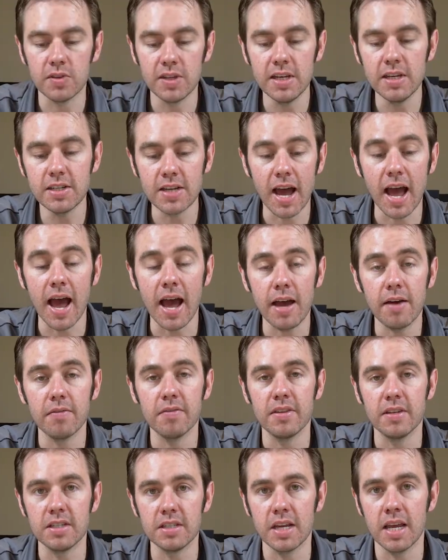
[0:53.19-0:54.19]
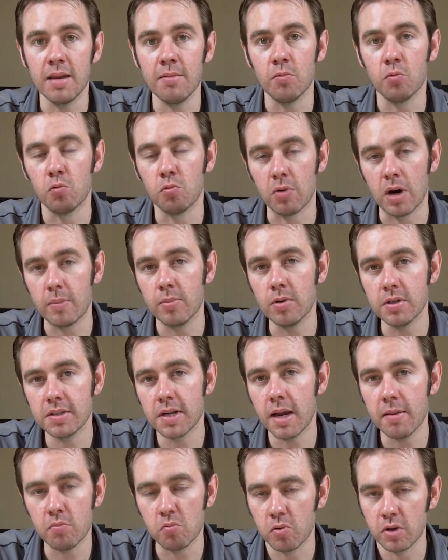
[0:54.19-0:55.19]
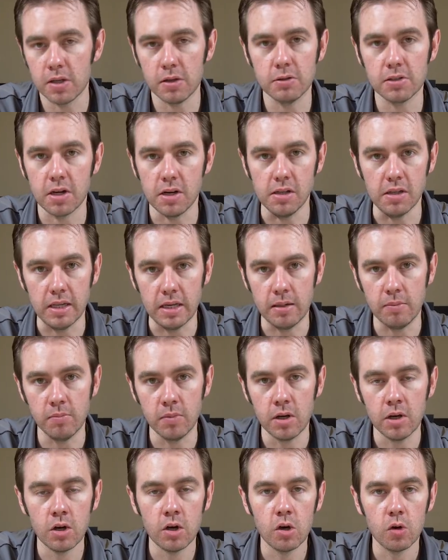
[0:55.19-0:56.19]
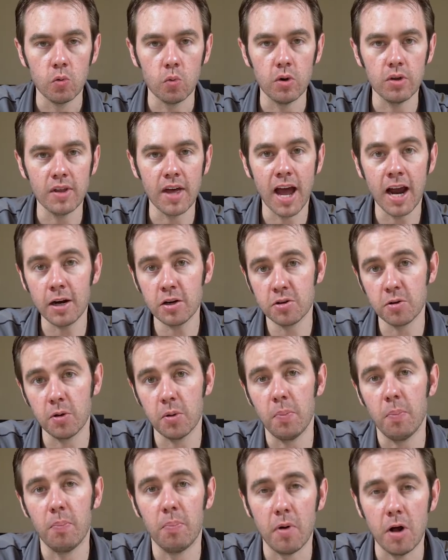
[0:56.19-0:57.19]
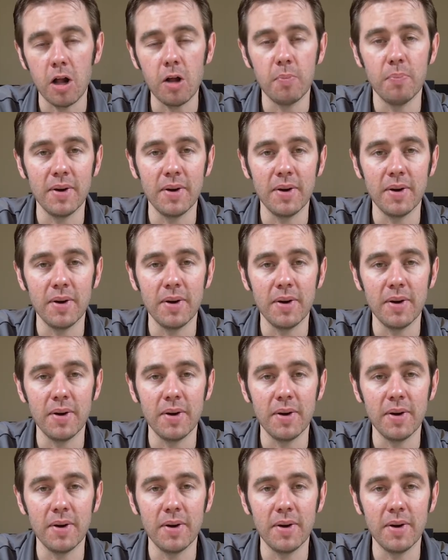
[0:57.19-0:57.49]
these have the same rubber type wheels on them with actual ball